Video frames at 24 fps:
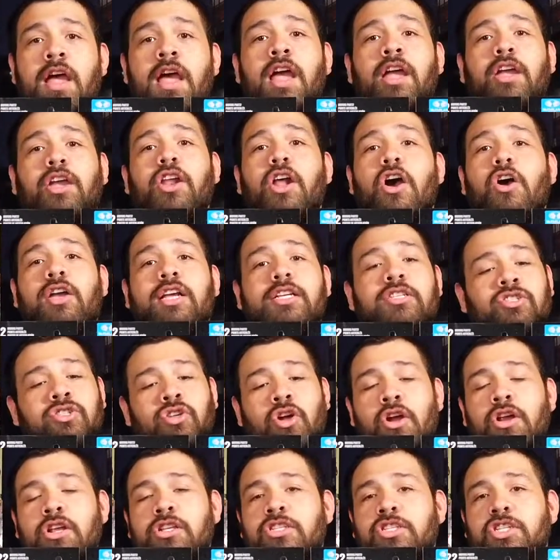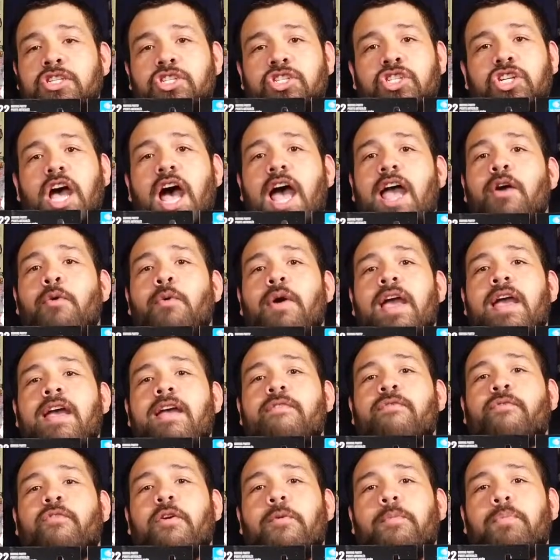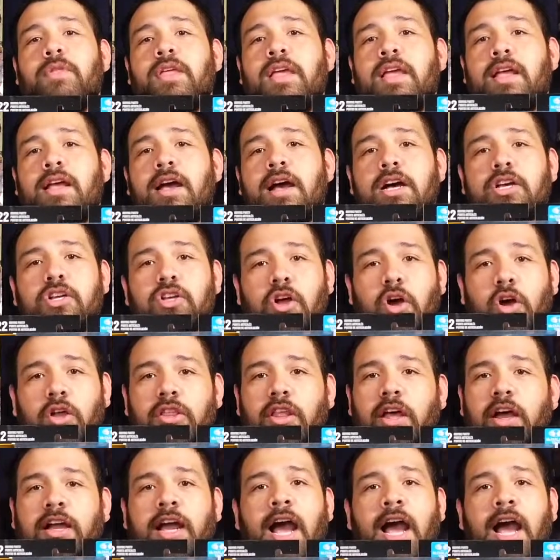He's starting to shy away from the